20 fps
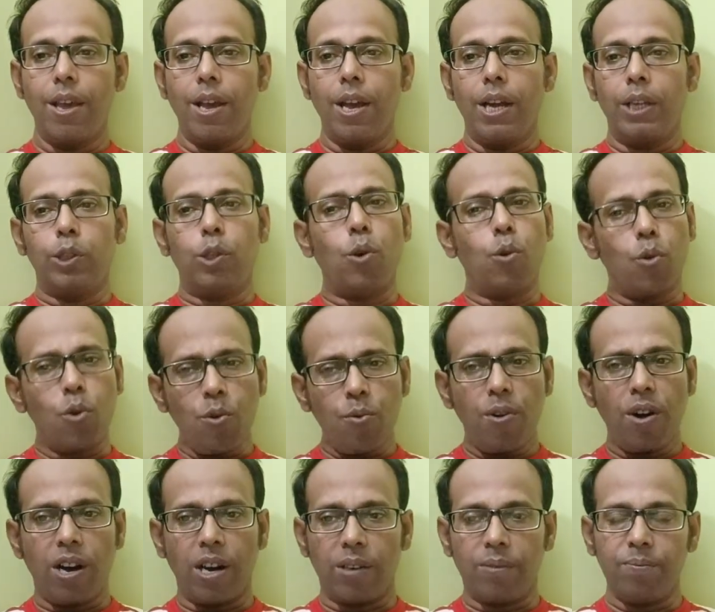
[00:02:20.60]
The
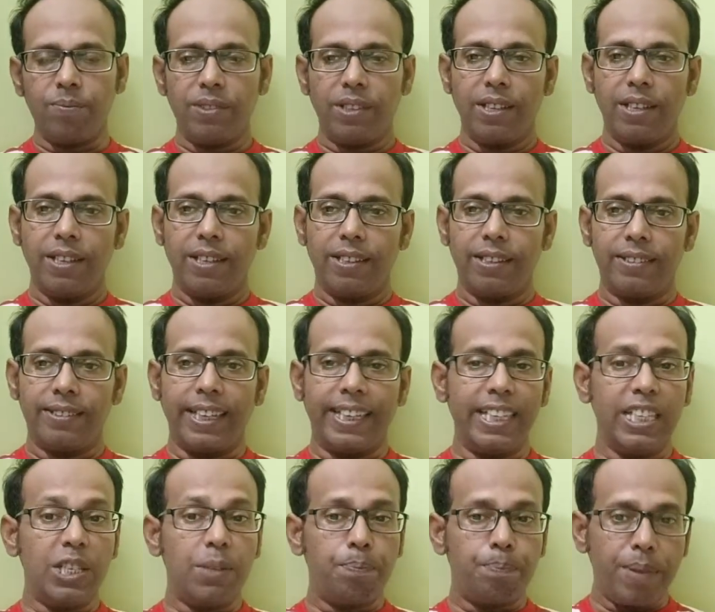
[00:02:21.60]
ovum that
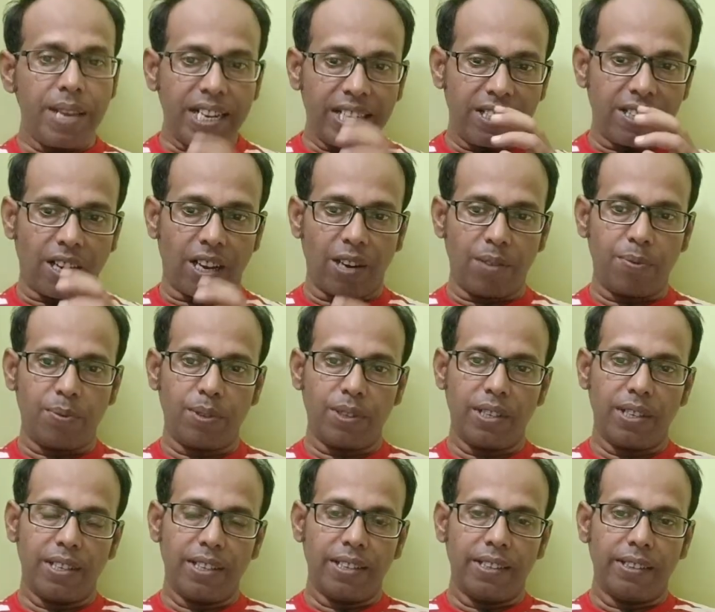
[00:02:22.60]
is picked up
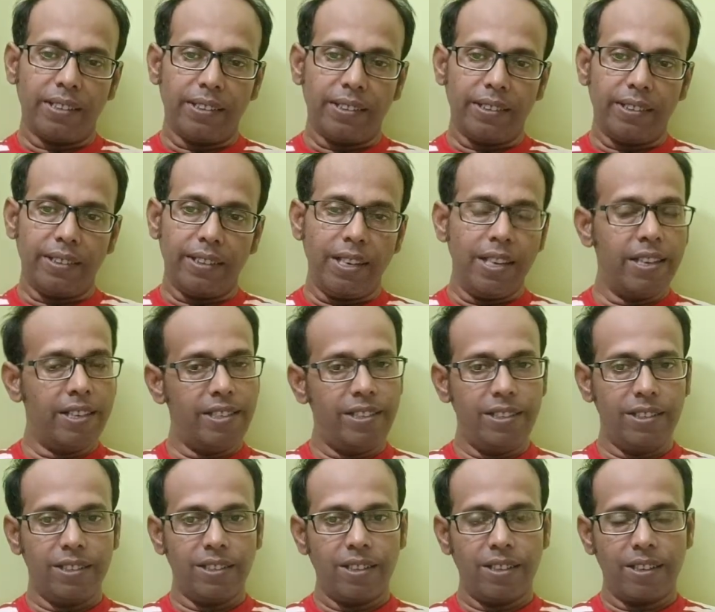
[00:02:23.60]

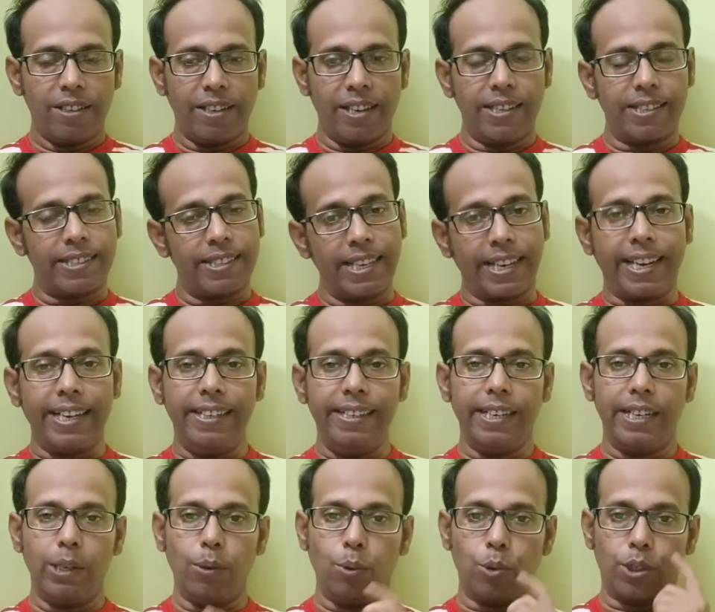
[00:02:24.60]
is a
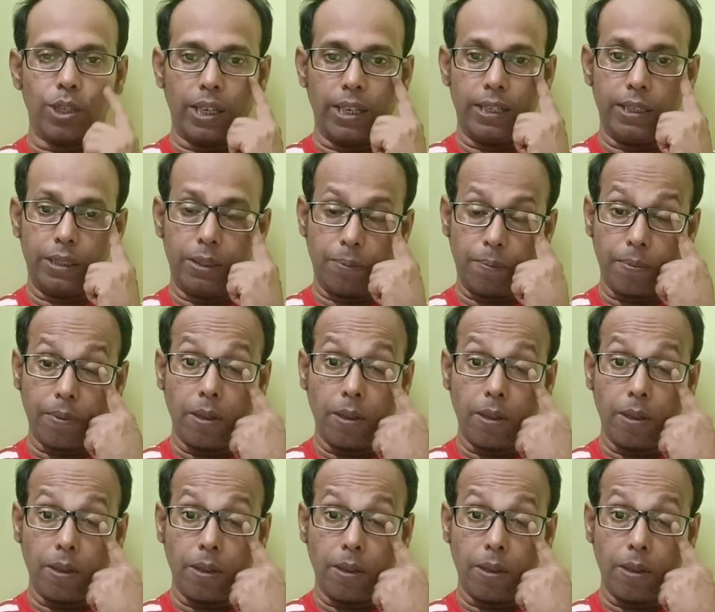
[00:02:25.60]
secondary oocyte,